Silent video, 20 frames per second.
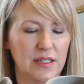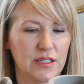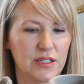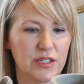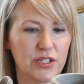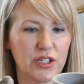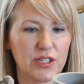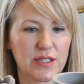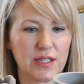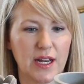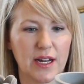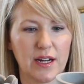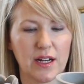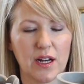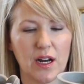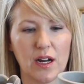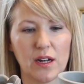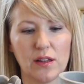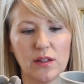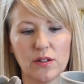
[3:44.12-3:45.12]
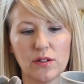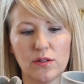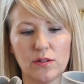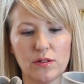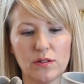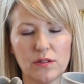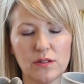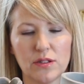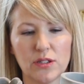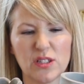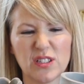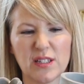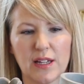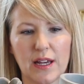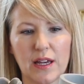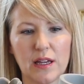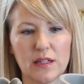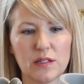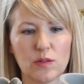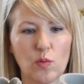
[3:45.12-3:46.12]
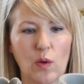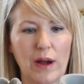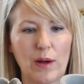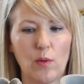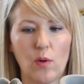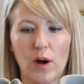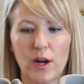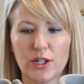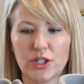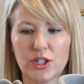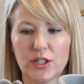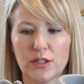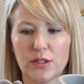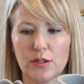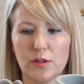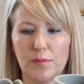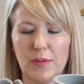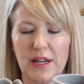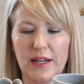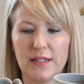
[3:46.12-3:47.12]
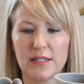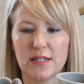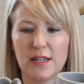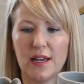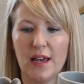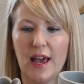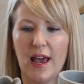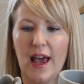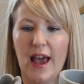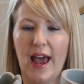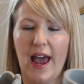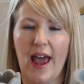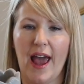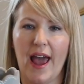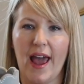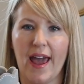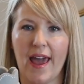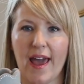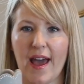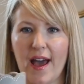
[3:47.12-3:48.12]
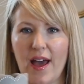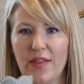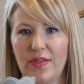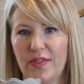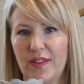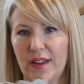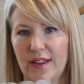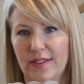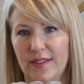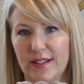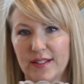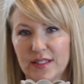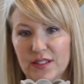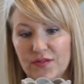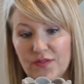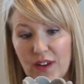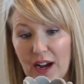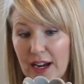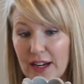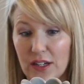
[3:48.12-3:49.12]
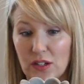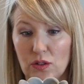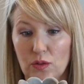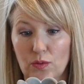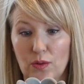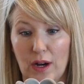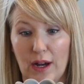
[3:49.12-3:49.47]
and it's just kind of got a little, looks like it's whitewashed a little bit. And then this final